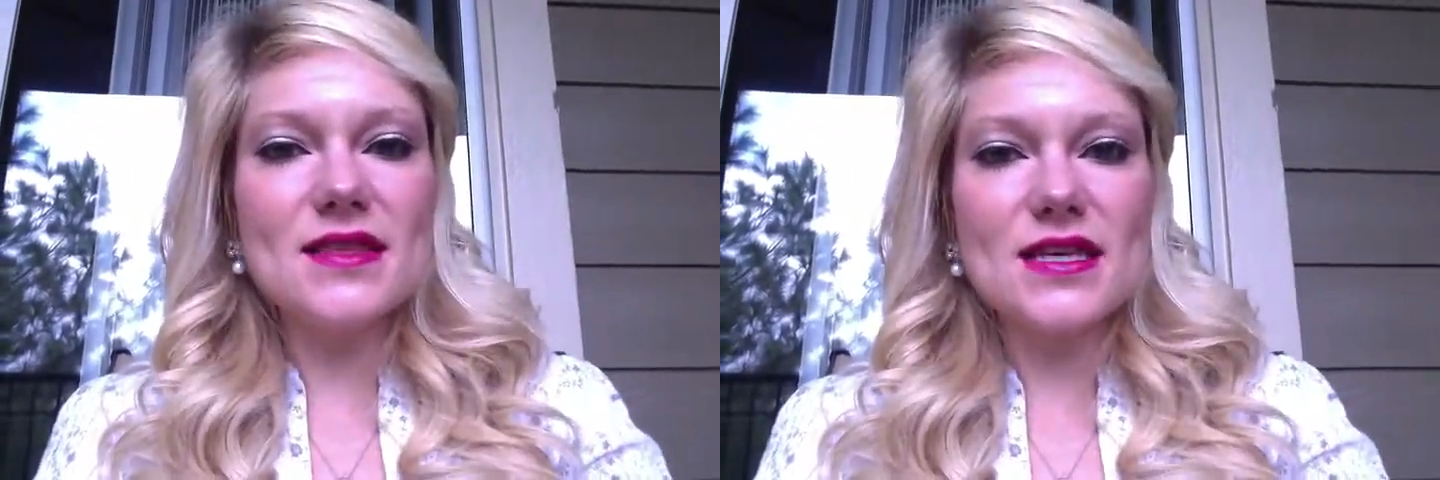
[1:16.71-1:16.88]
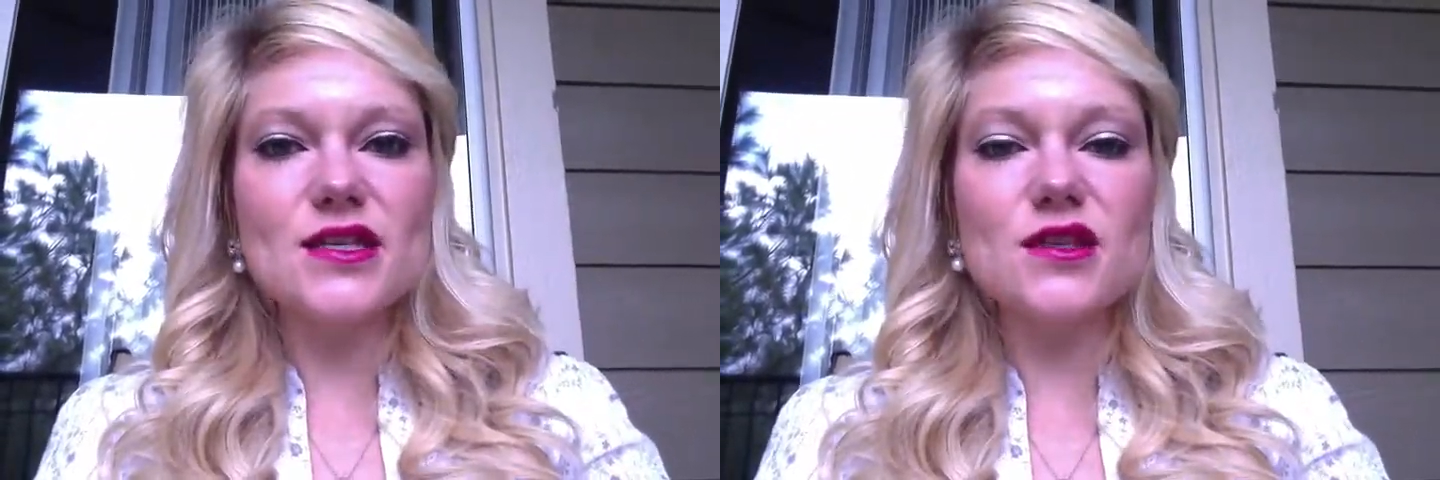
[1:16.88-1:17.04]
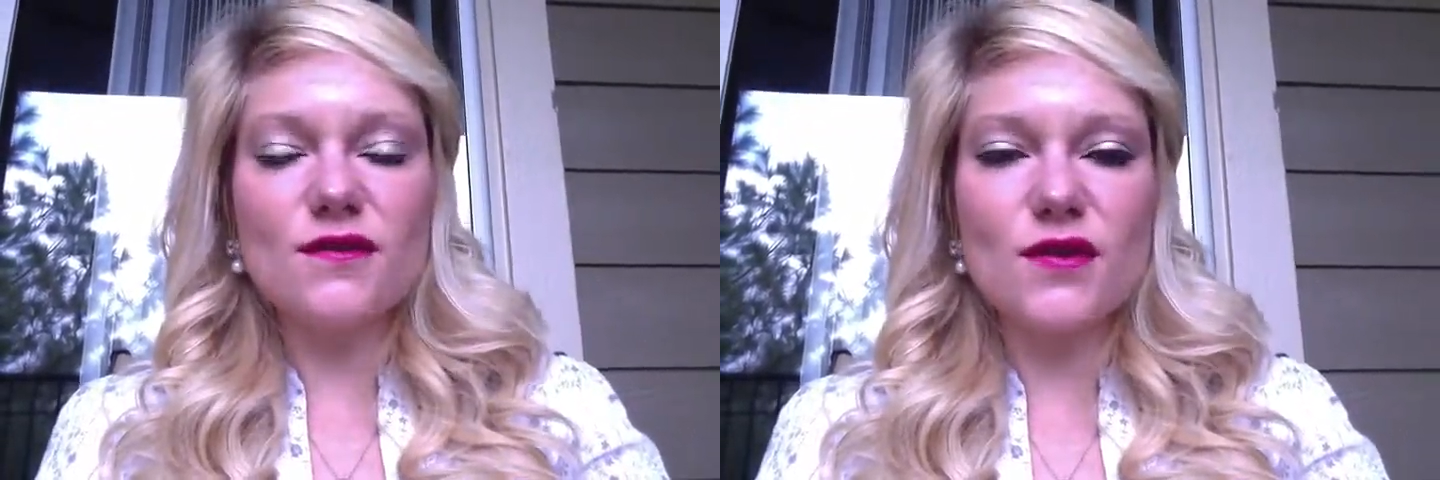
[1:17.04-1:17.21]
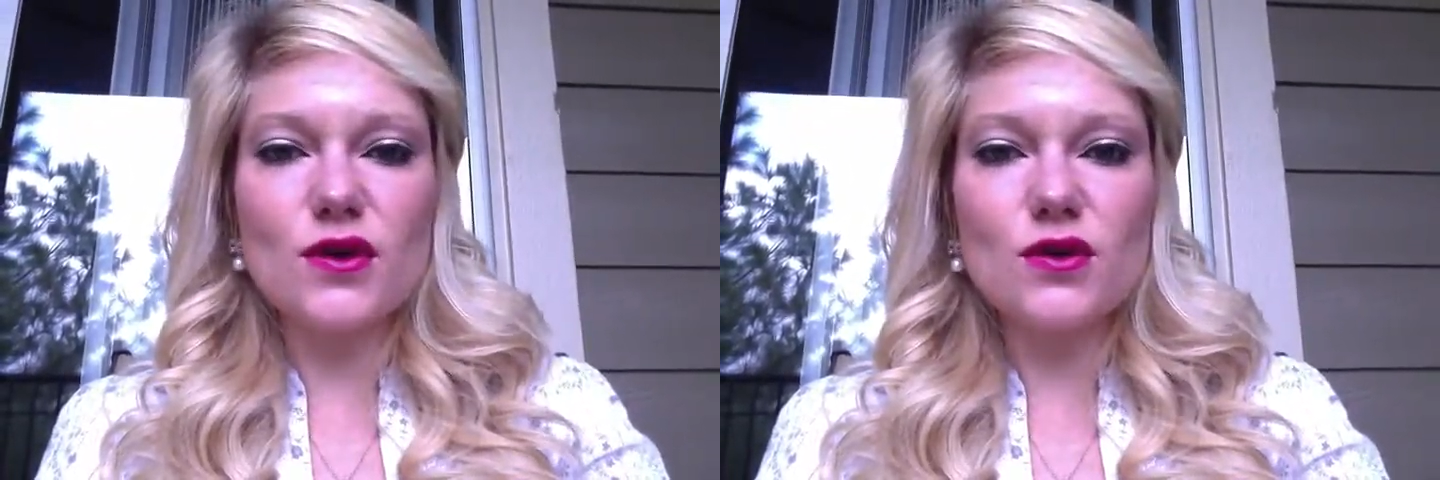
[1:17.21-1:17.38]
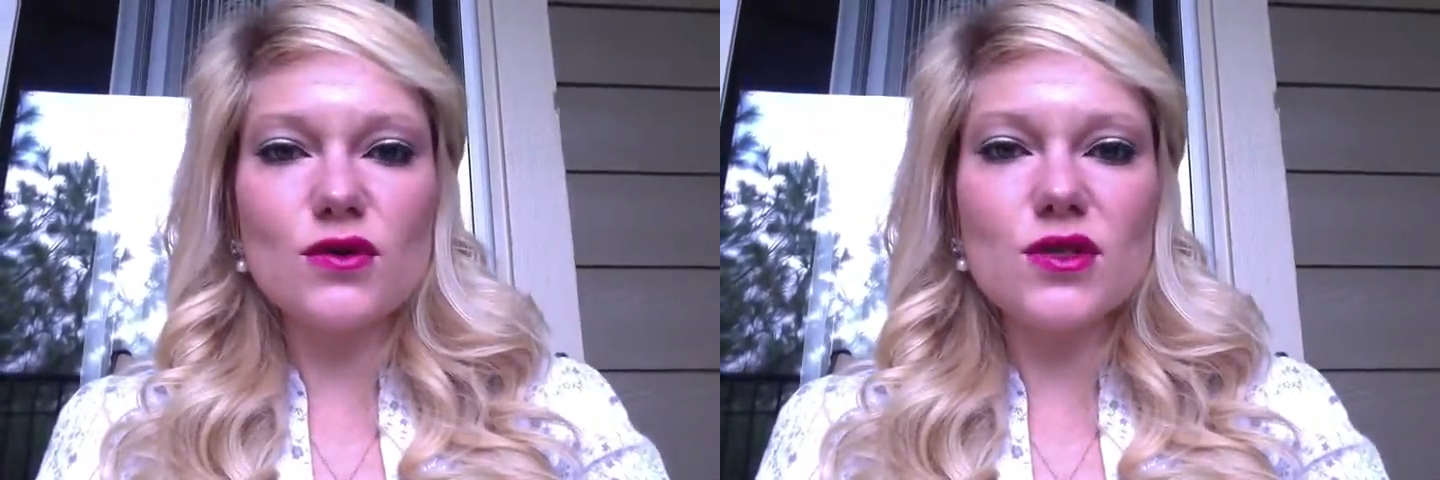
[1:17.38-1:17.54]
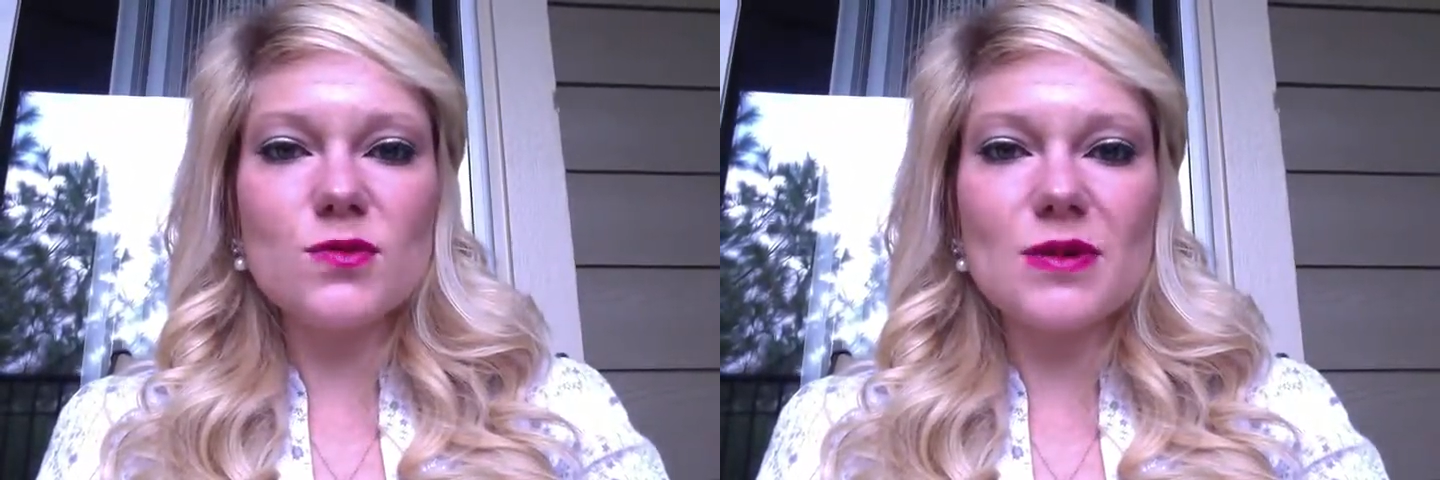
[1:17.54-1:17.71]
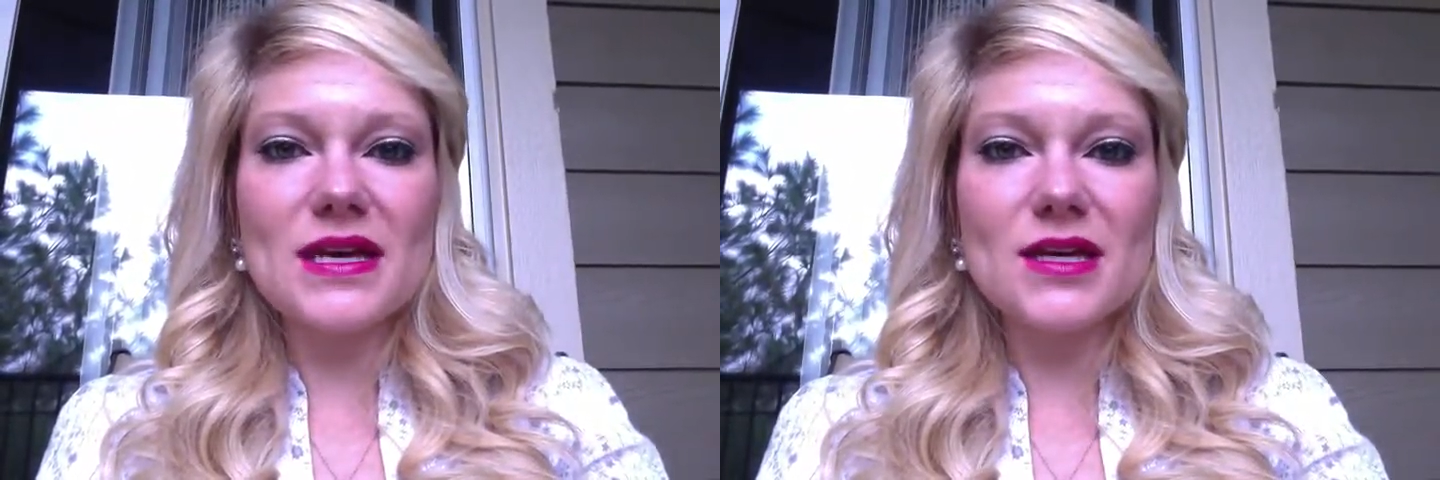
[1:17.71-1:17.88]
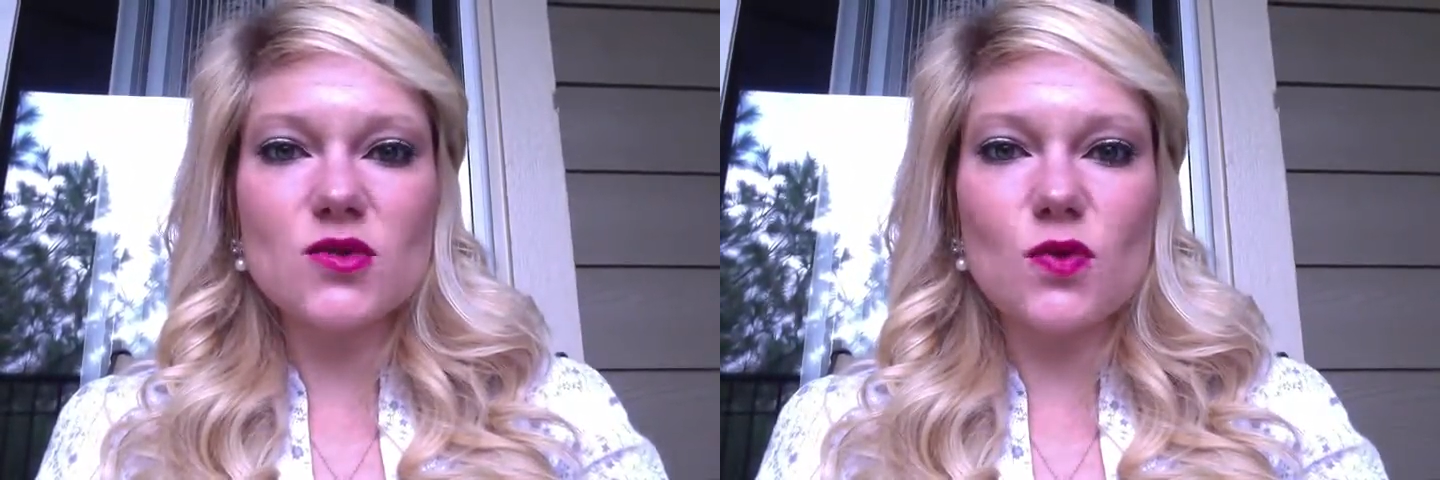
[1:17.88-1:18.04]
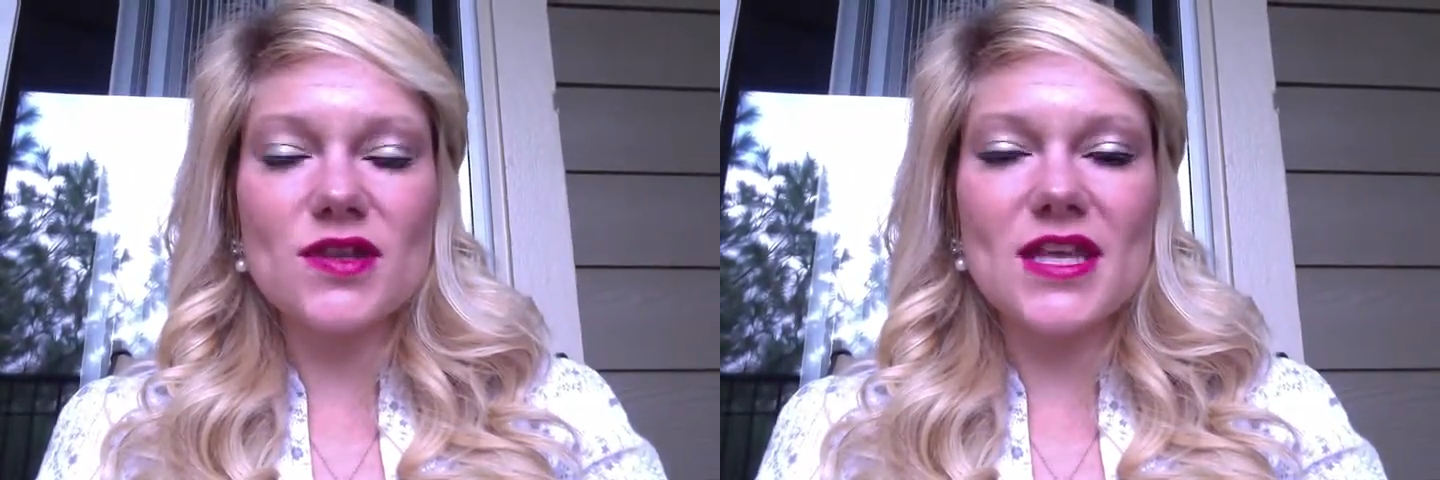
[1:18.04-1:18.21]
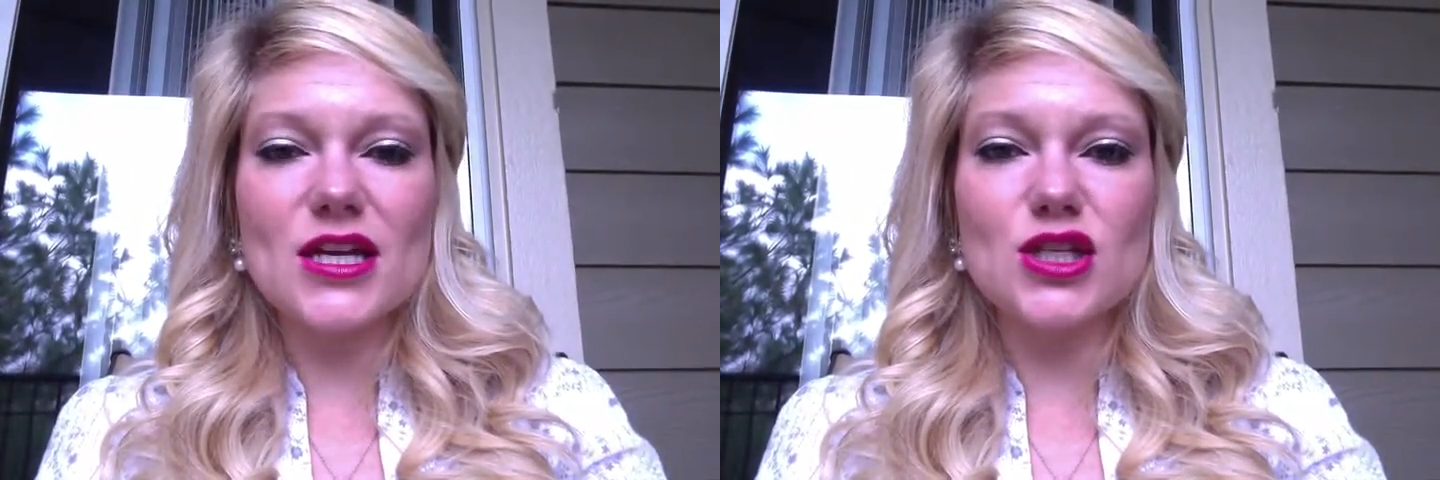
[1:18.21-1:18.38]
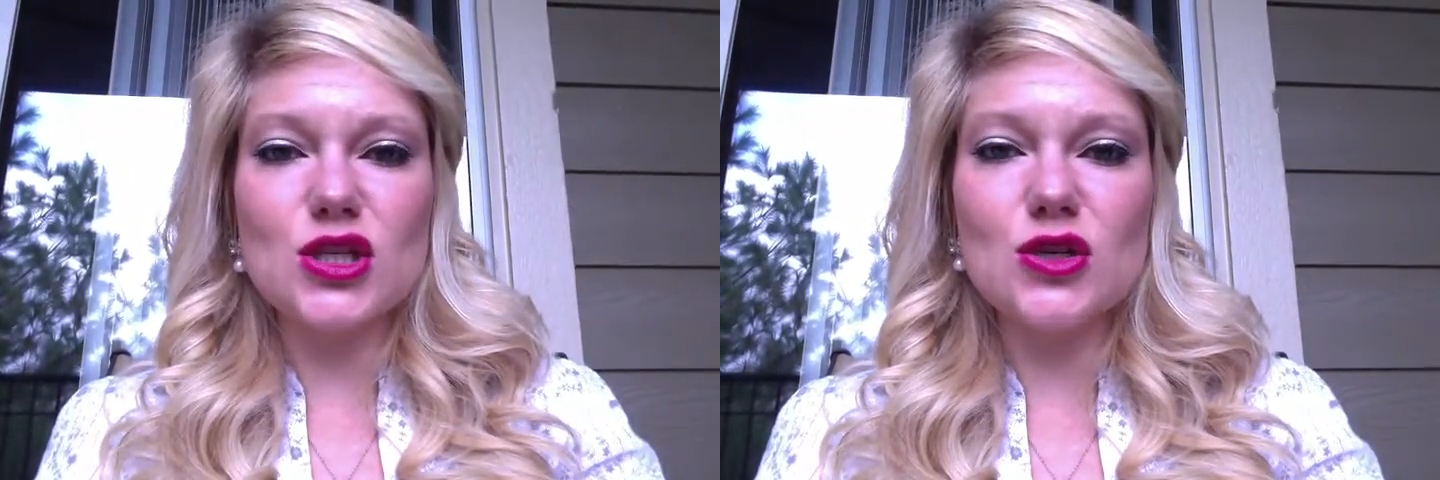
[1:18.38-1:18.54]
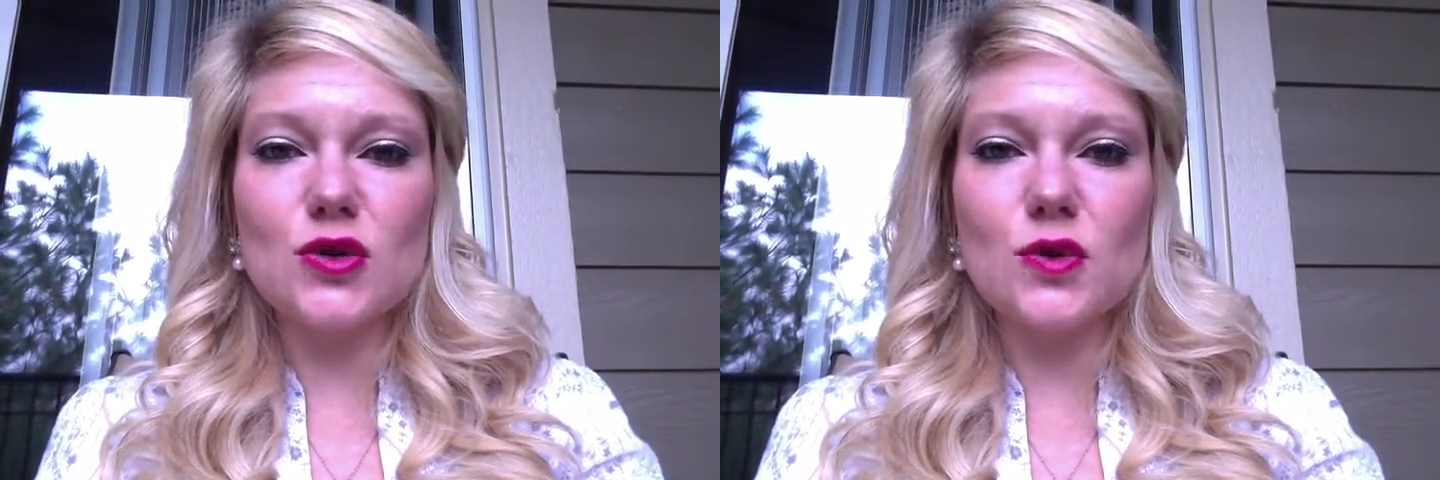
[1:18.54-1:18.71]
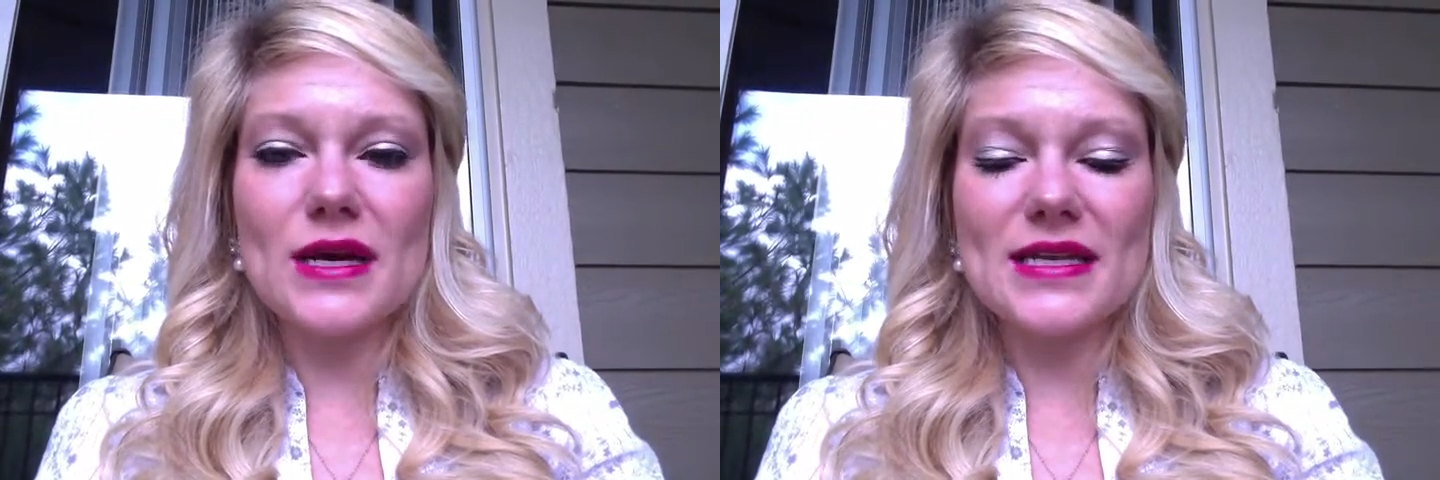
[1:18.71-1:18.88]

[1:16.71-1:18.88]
these foods because what they do